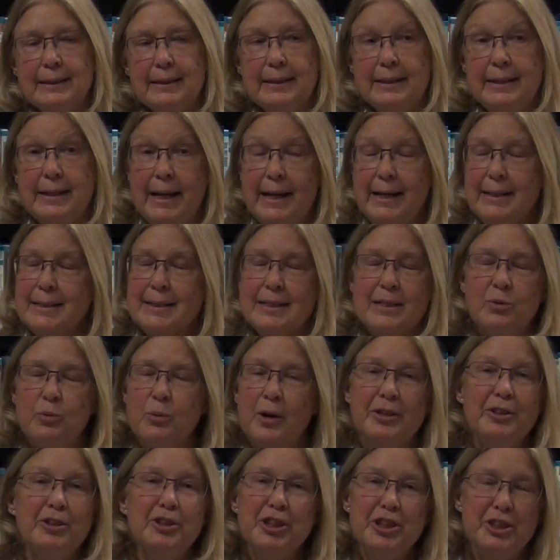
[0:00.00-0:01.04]
Nate doesn't
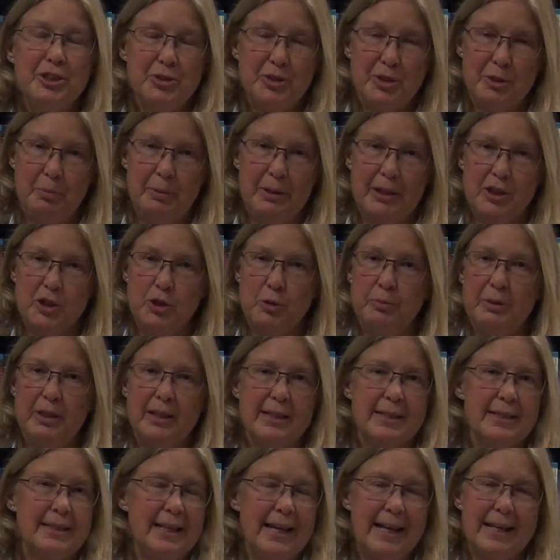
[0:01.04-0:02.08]
want her to use the picture
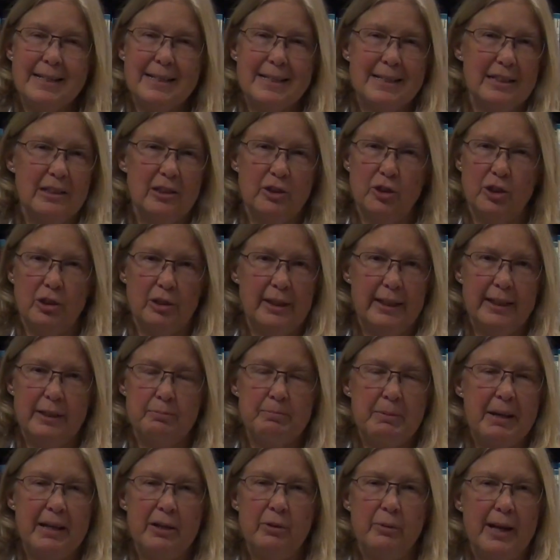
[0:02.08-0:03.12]
because that doesn't look like
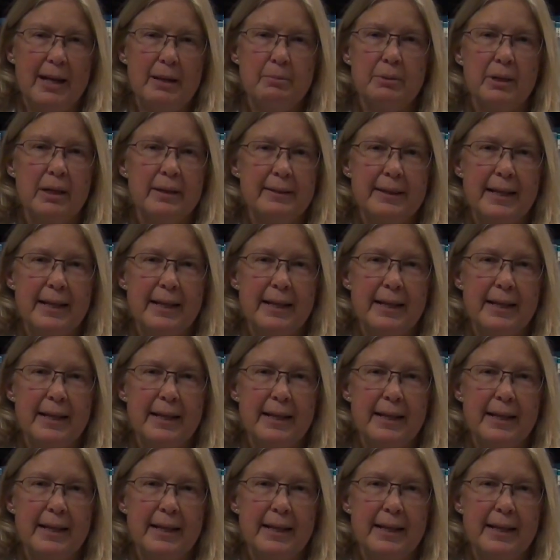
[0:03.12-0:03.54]
my grandma.